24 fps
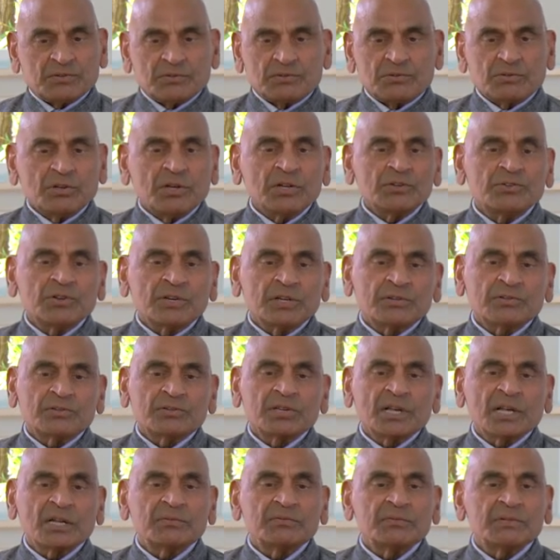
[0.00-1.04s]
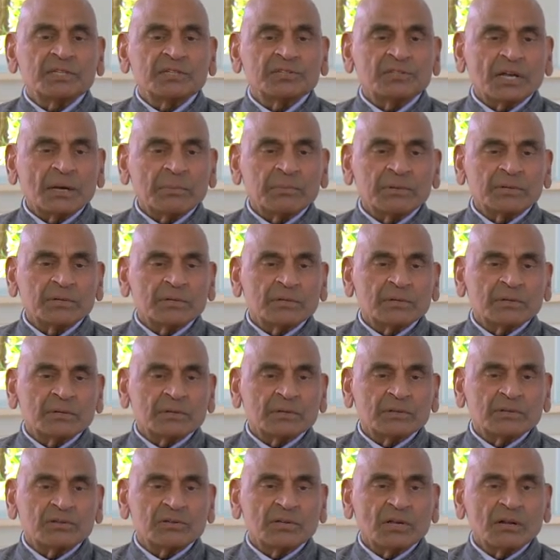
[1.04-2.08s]
such as self-deception,
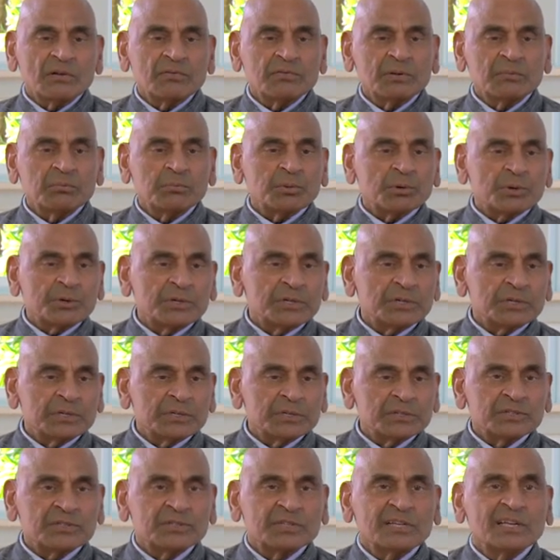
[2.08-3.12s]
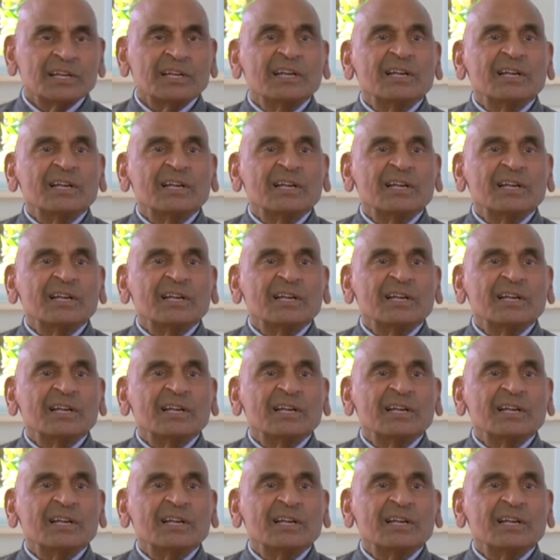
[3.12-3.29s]
self-importance.